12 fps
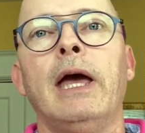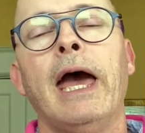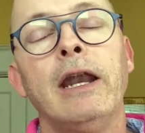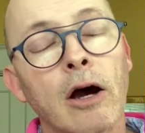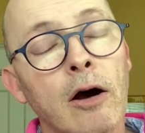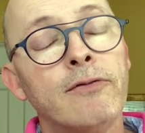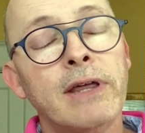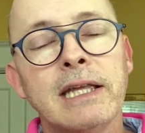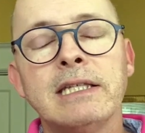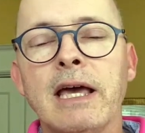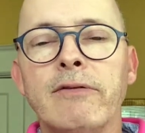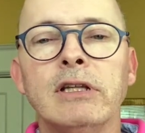And of that
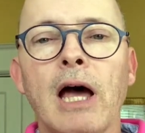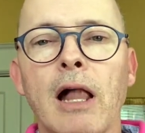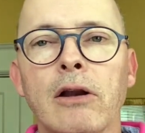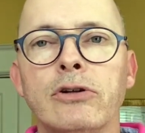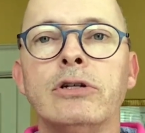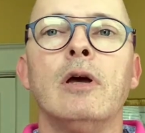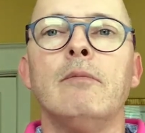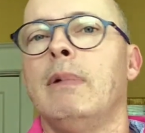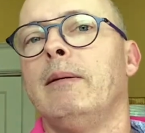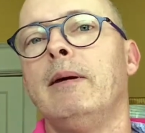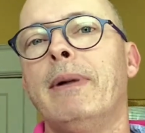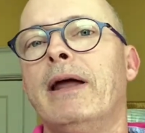$7,
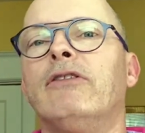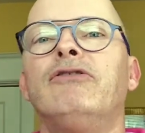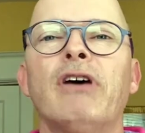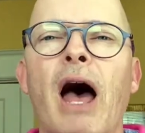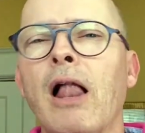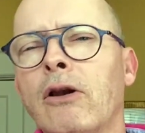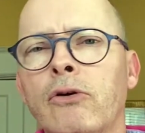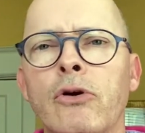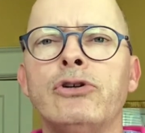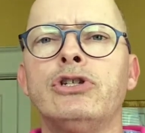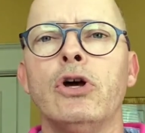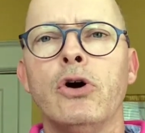maybe about a dollar or
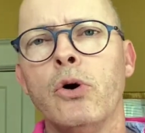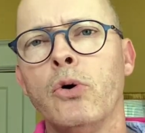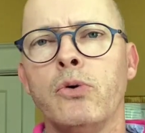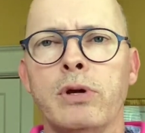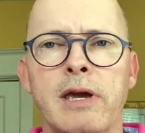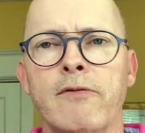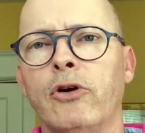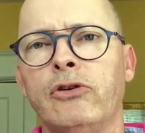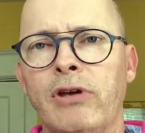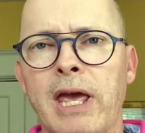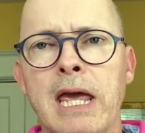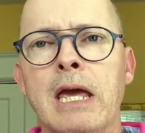so, give or
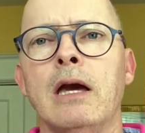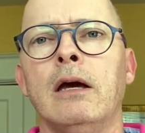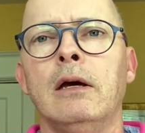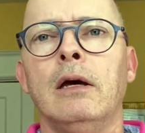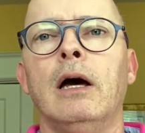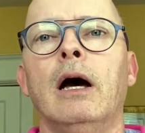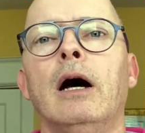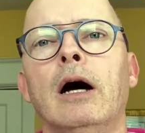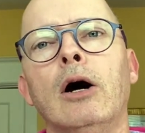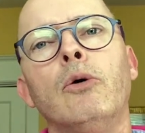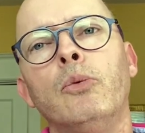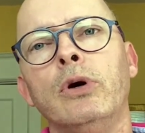take,
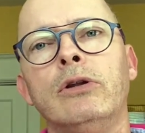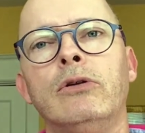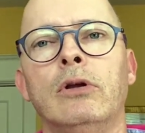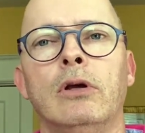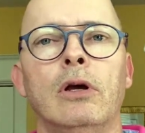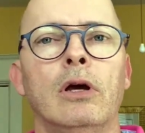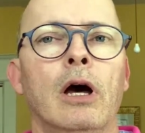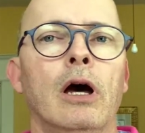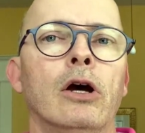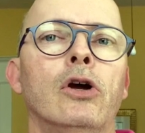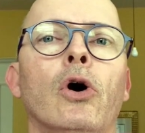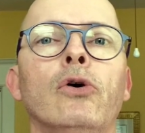uh, would
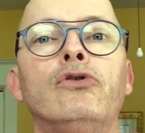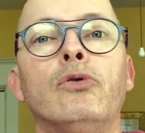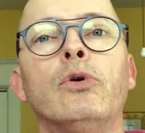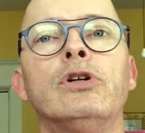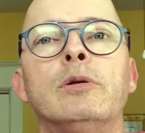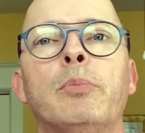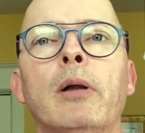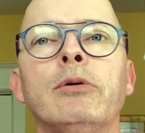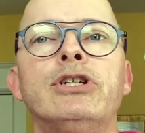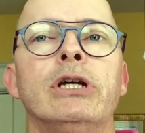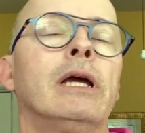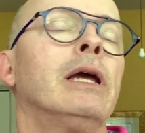uh, go towards the
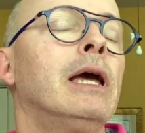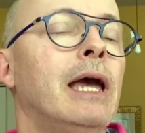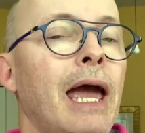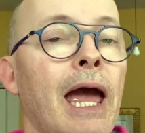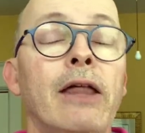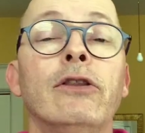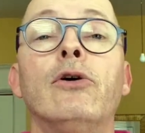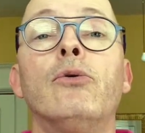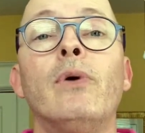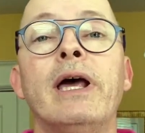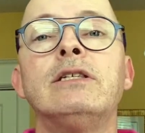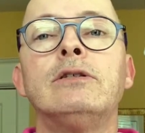publishing, and the
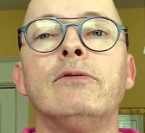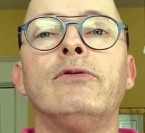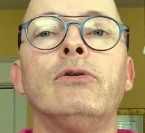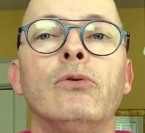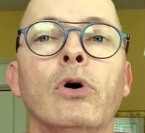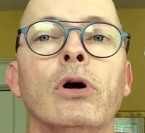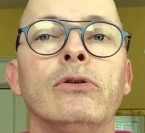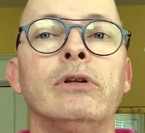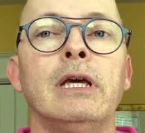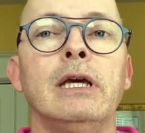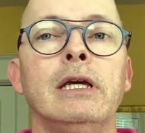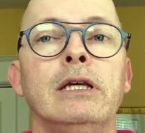rest of the
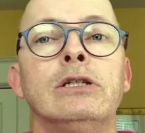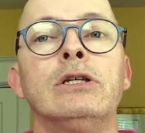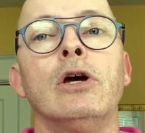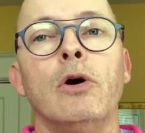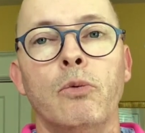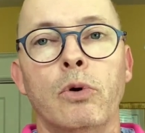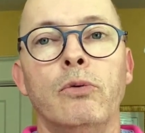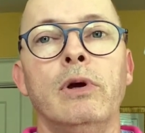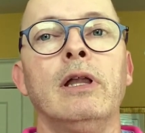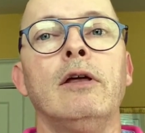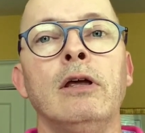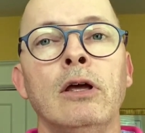royalties were
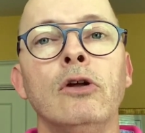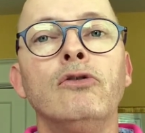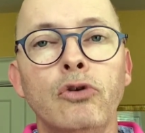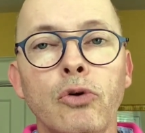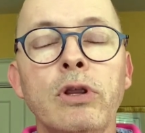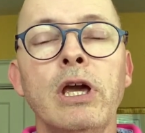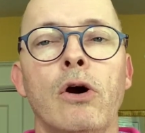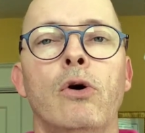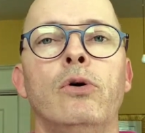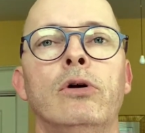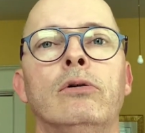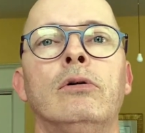really to the
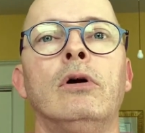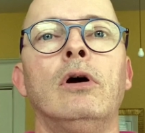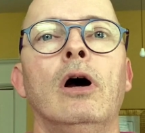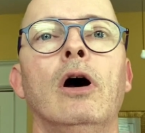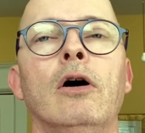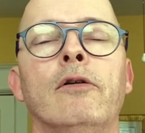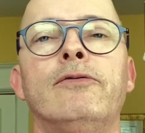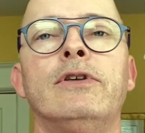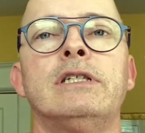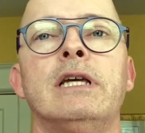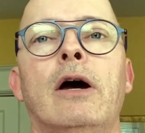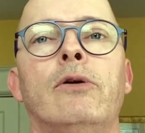owner of the
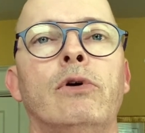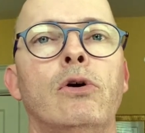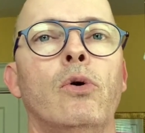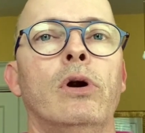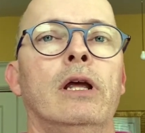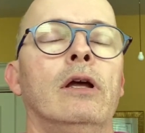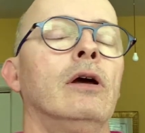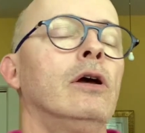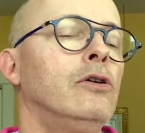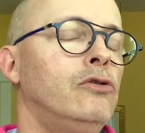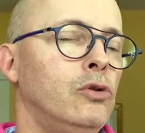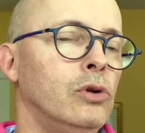sound recording,
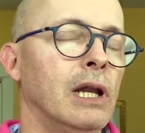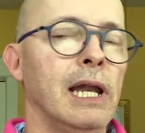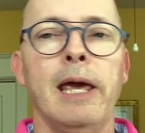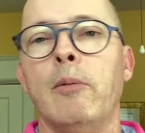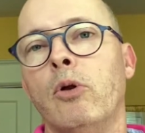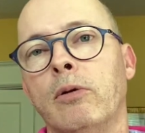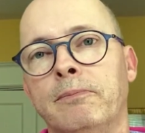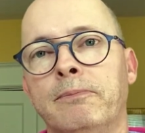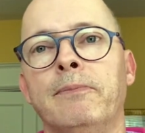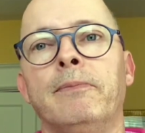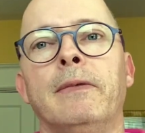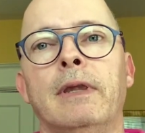to the label,
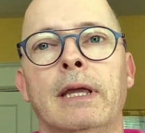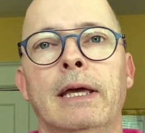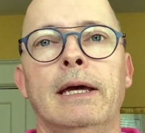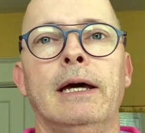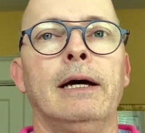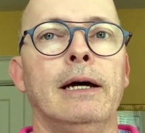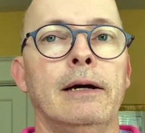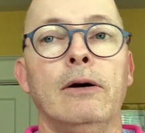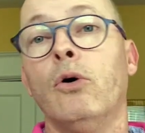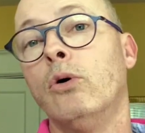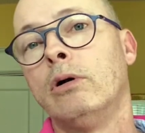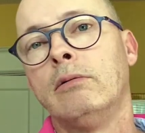uh,
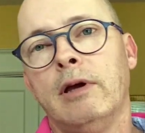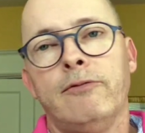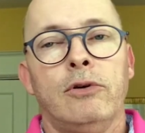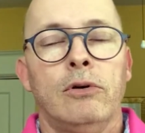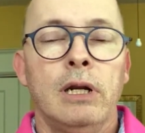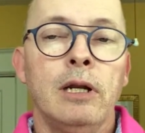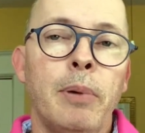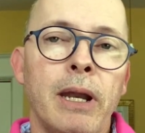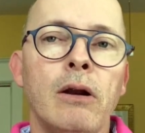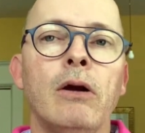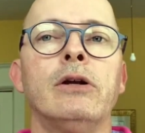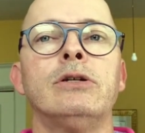or if you're an
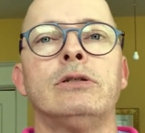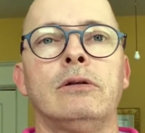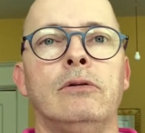independent artist,